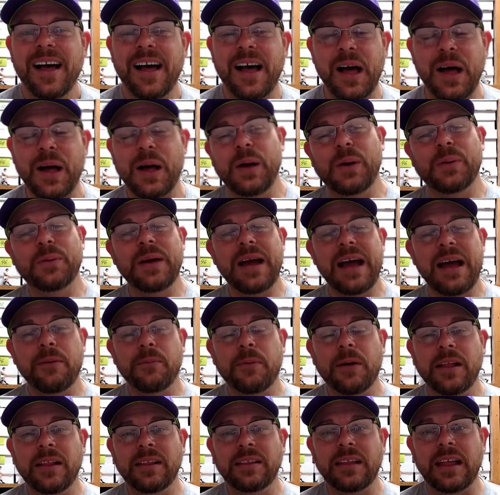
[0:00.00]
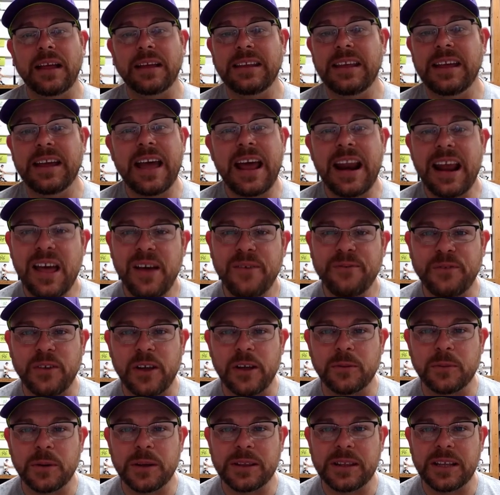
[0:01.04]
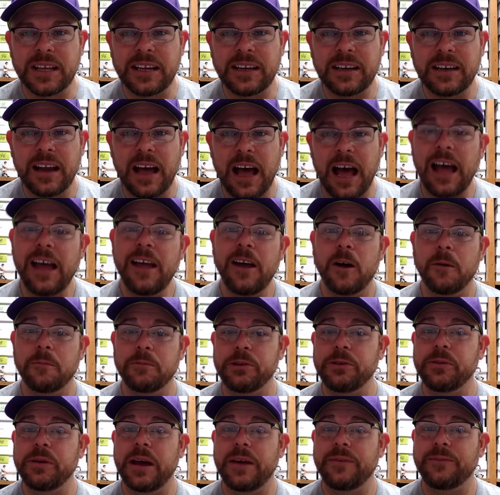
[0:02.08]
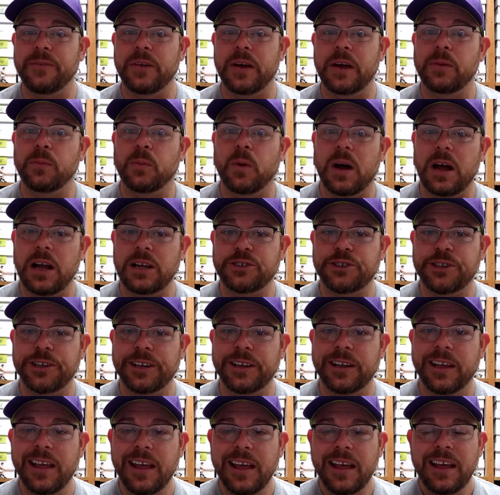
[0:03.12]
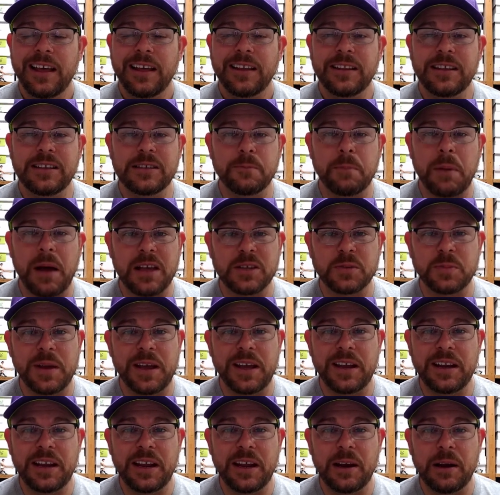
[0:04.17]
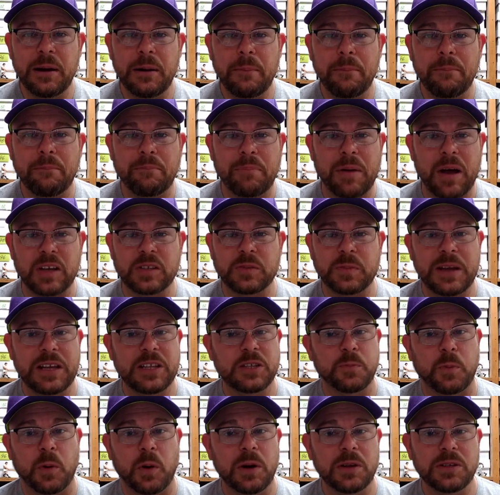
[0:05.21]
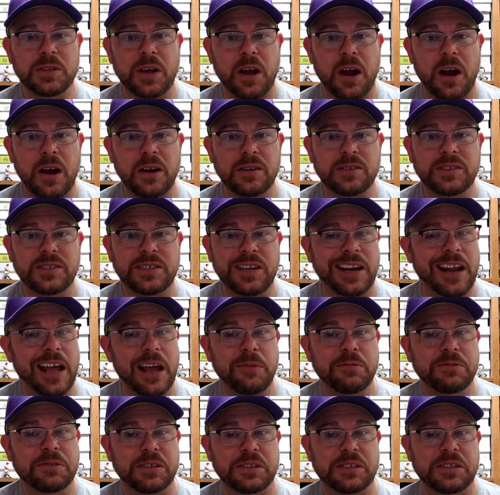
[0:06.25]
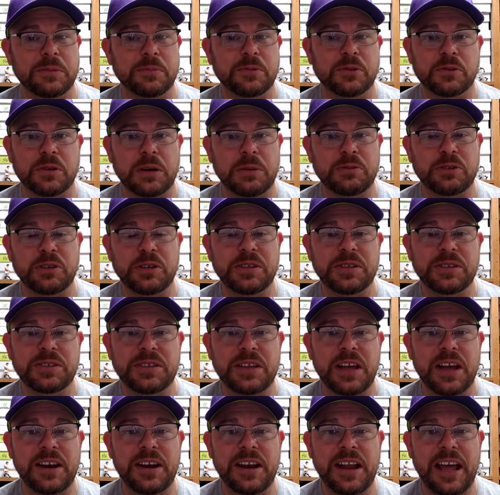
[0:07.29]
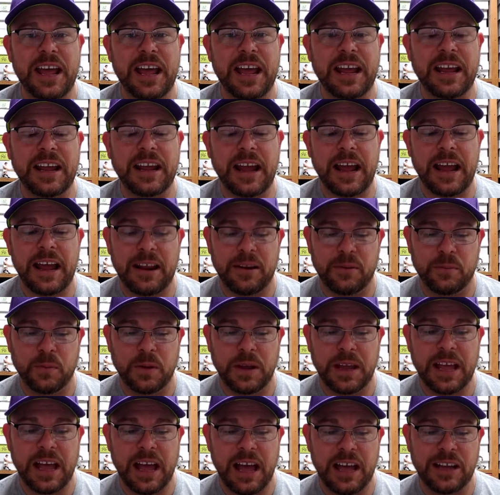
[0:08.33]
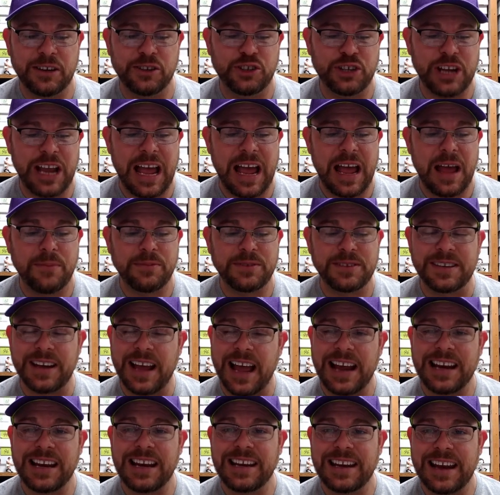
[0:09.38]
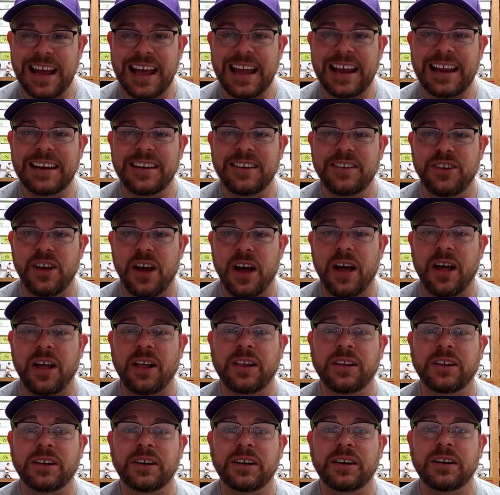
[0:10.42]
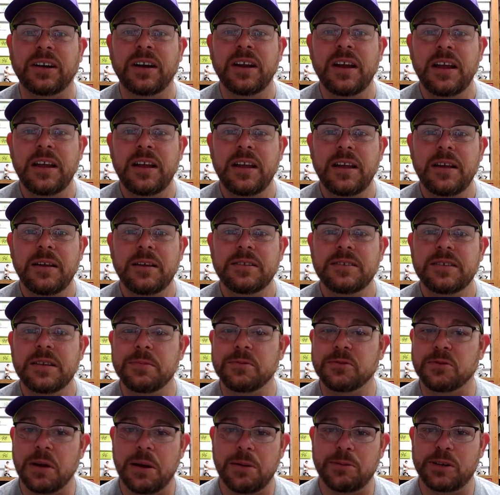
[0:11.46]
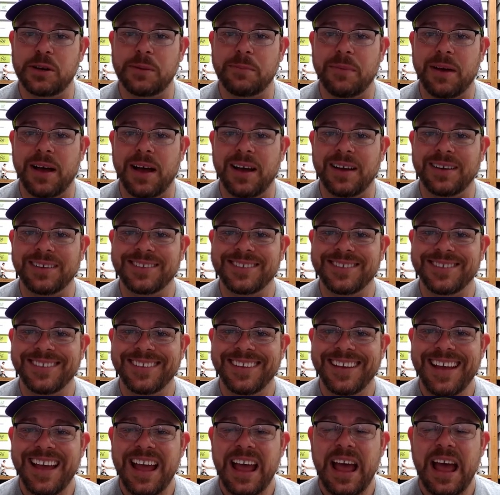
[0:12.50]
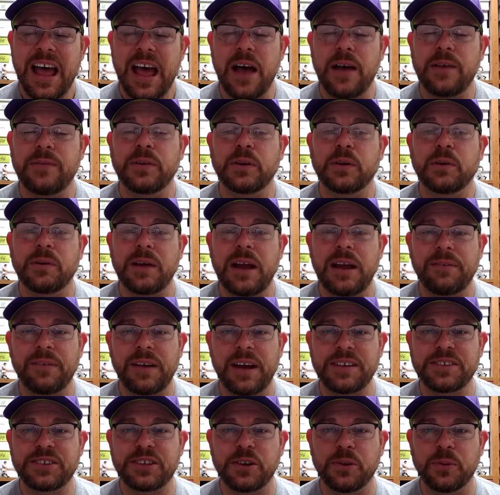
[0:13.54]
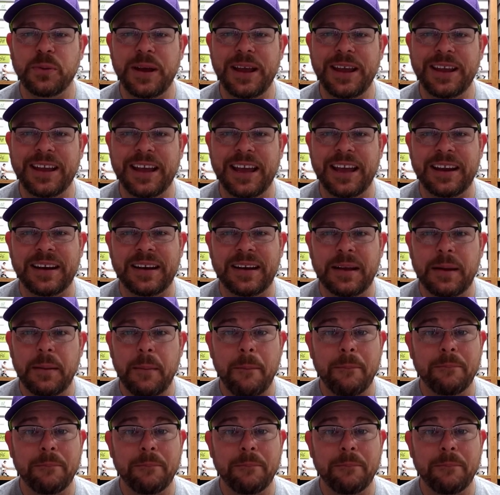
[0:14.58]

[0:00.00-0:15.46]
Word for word: All right, well, you got to have fun with it. I hope you had fun watching. This Bossman here, Bossman Sports Cards. Today was a subscription Sunday, and we got Jab's $99 subscription box. Have a great rest of your weekend.